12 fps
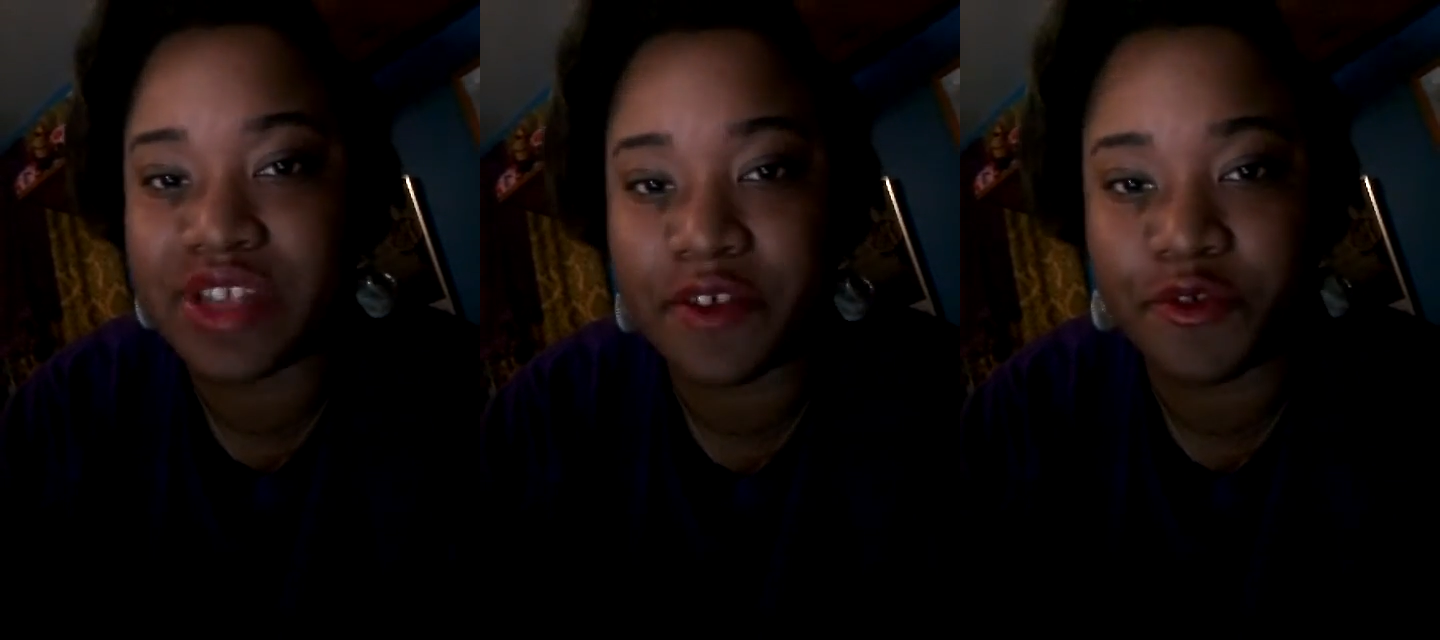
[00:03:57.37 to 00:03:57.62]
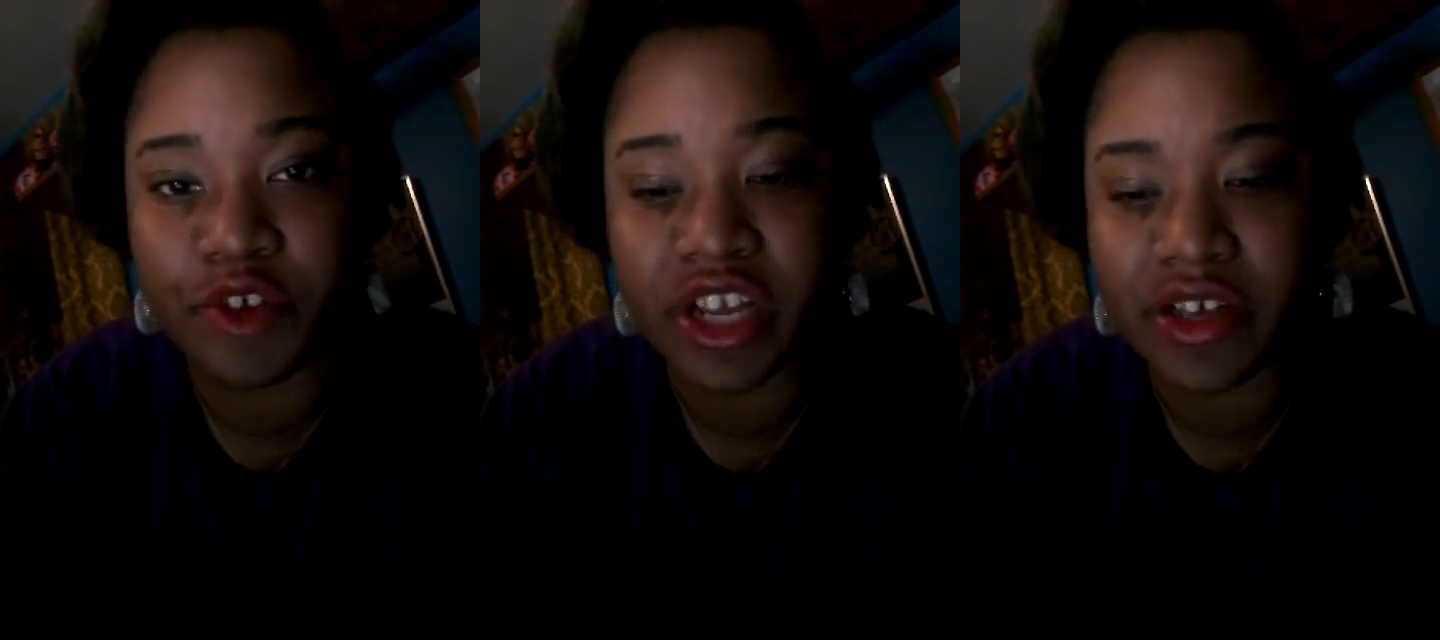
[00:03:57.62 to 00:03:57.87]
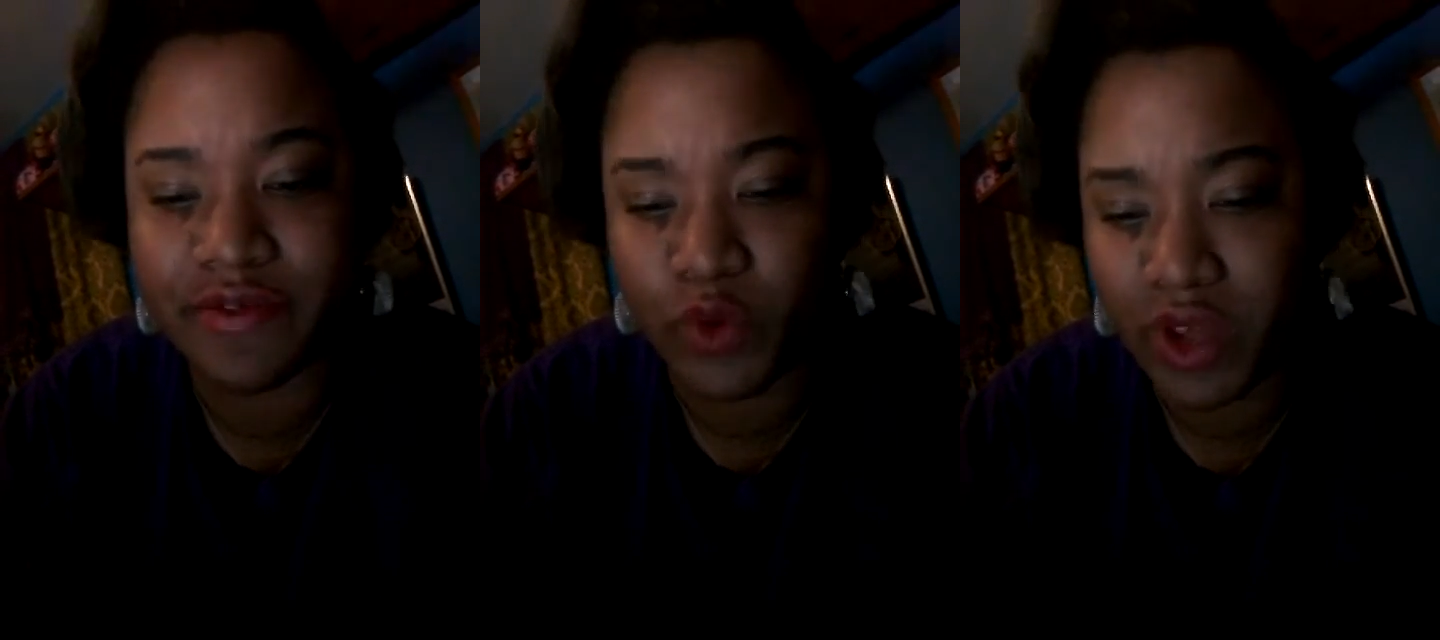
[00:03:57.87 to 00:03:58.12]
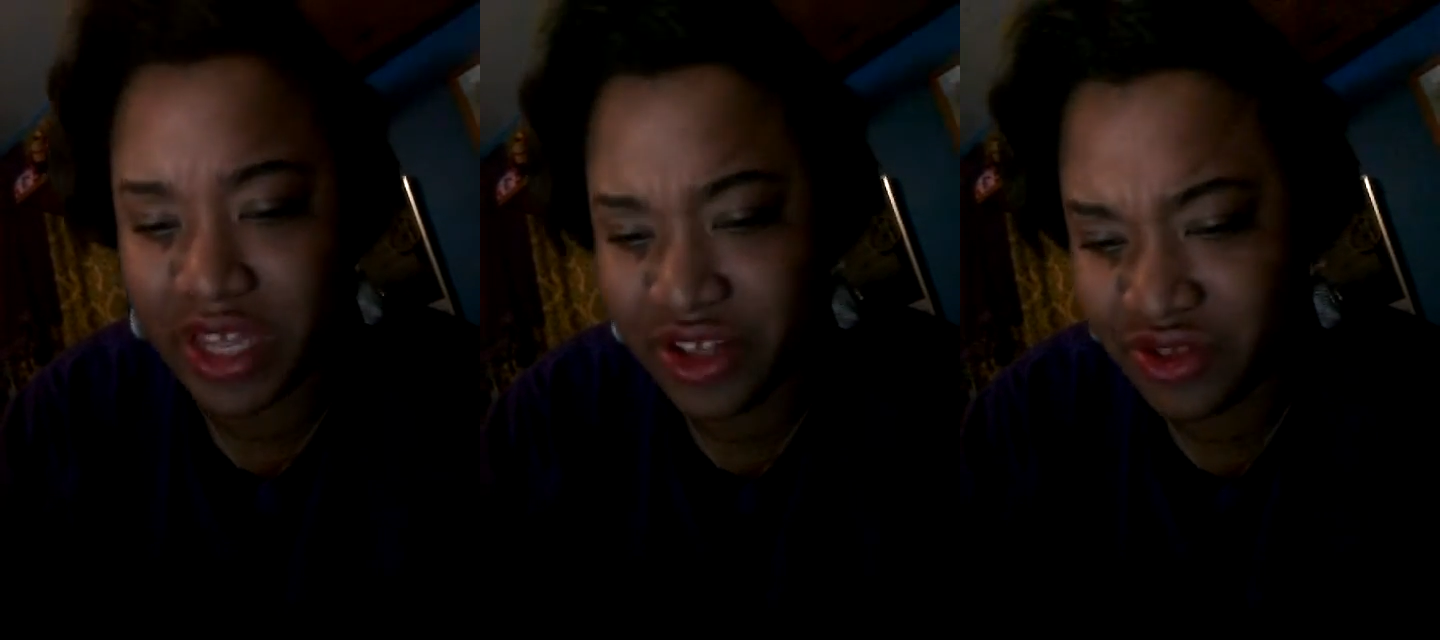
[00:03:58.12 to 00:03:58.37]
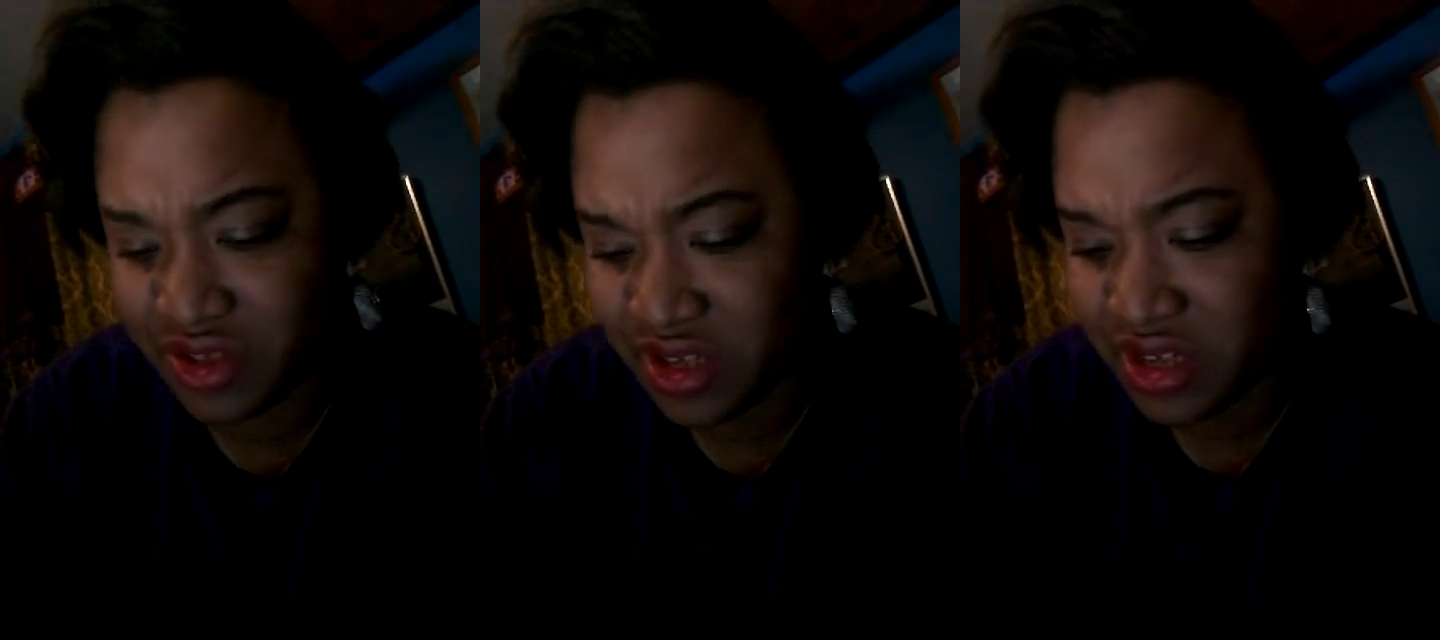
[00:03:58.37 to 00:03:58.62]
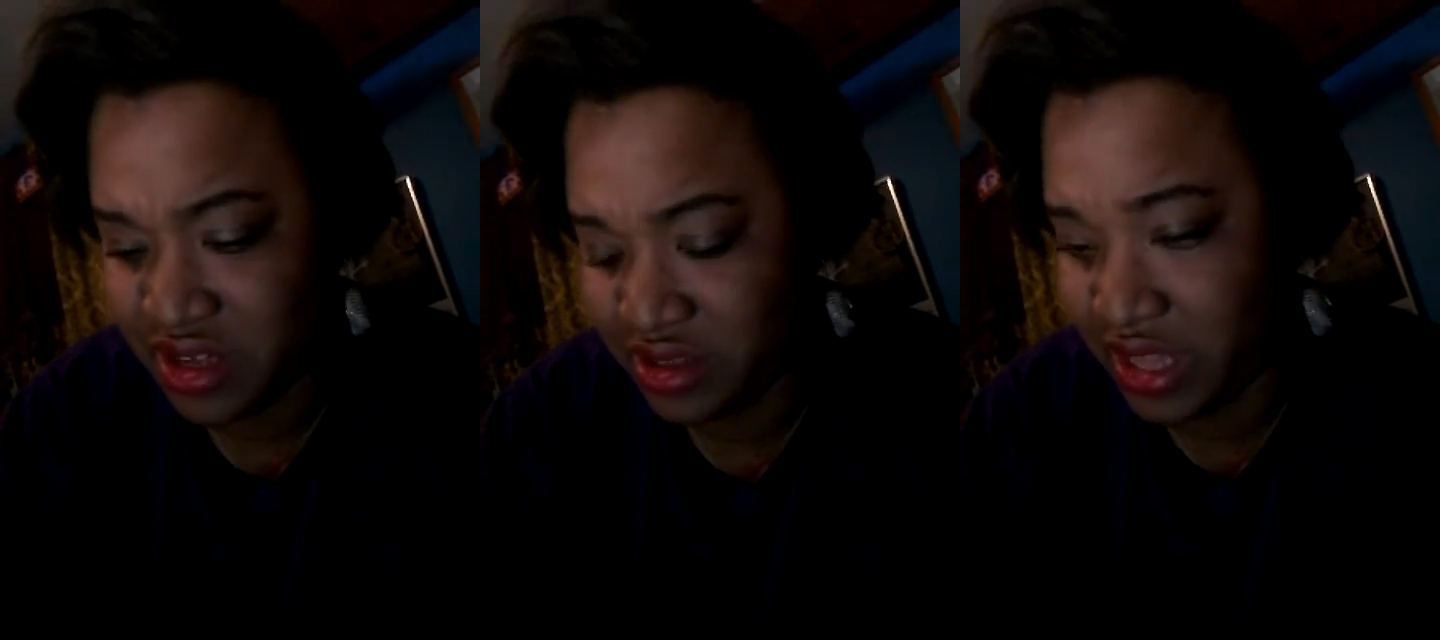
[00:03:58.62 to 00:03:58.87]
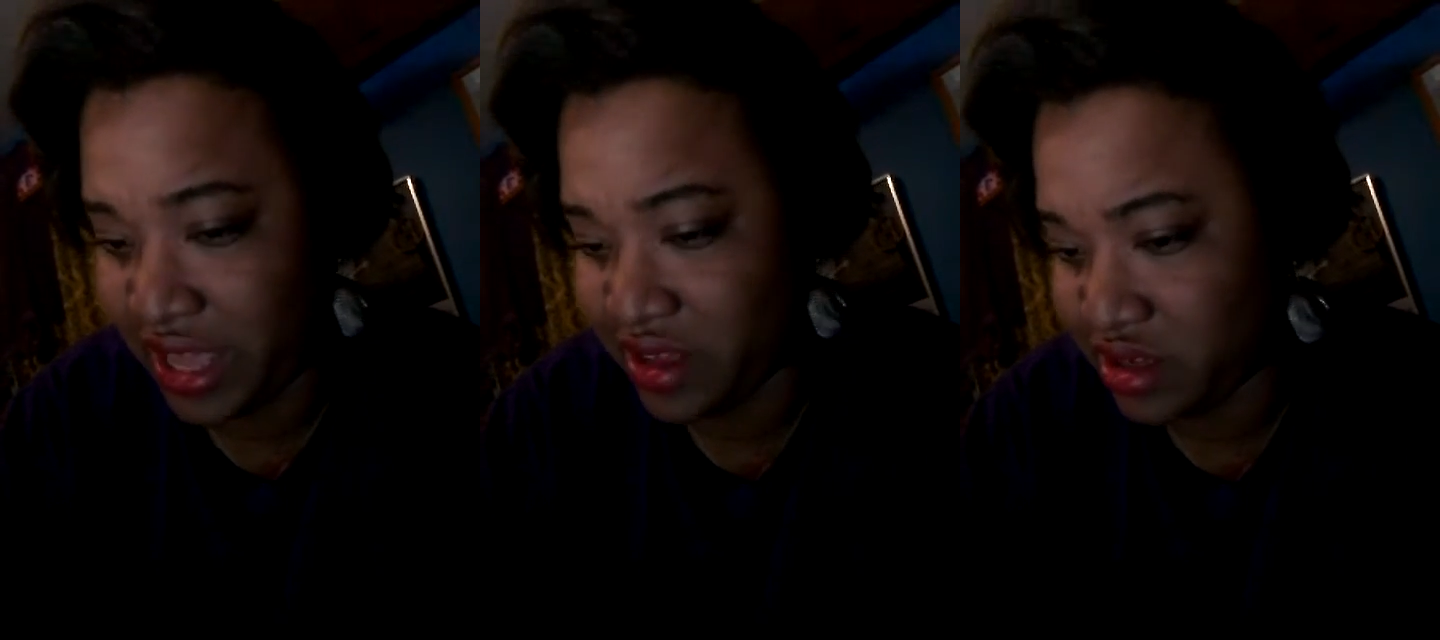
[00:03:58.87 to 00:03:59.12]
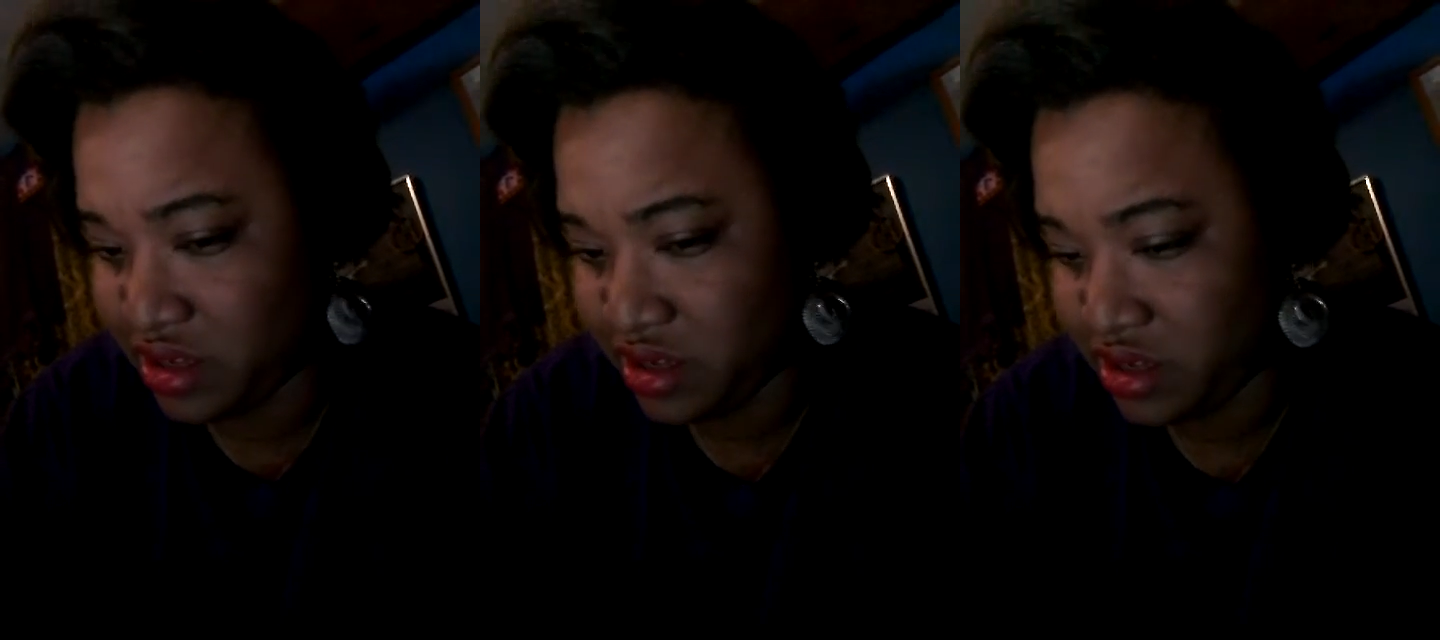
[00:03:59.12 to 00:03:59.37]
that freaking voyage.
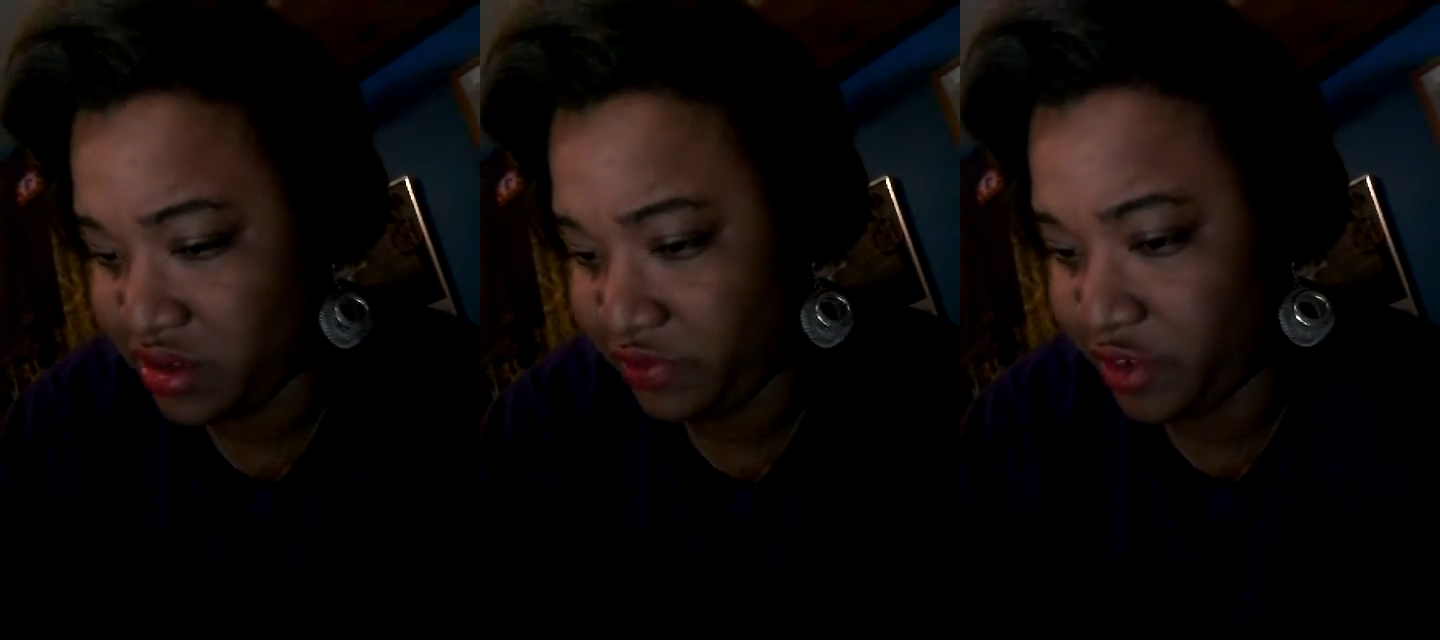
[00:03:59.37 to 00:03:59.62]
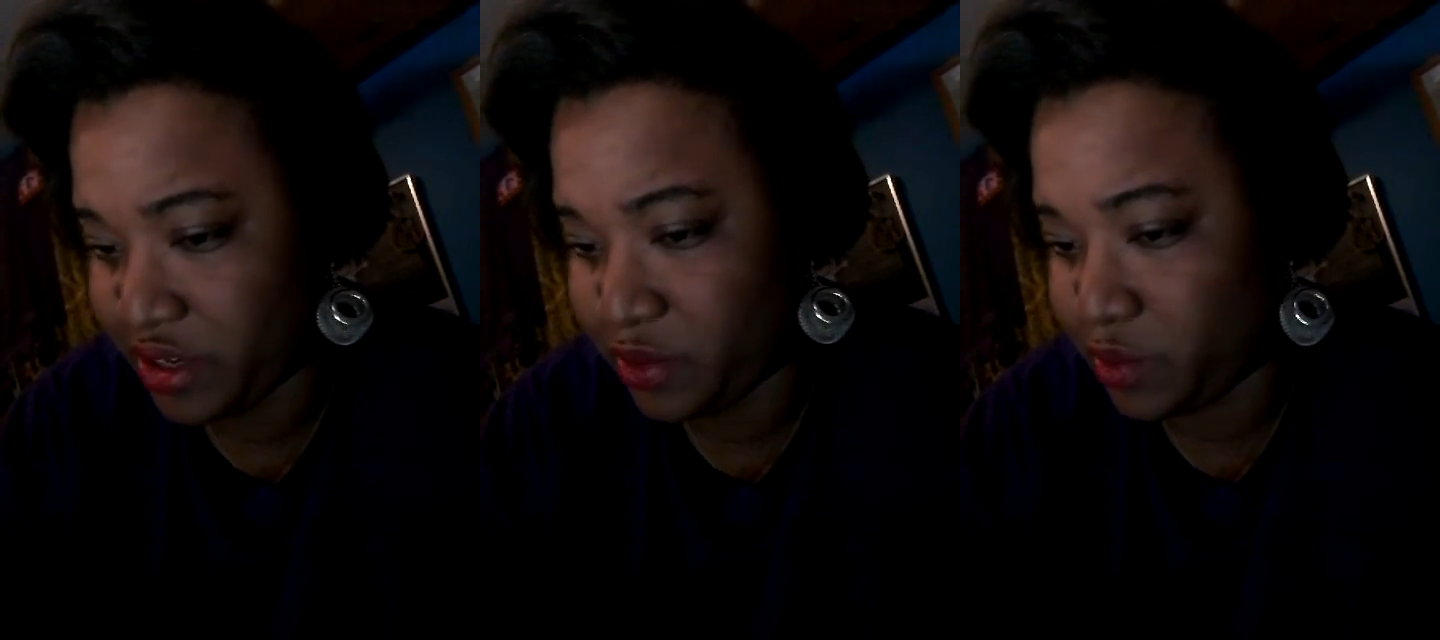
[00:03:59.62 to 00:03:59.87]
Like, freaking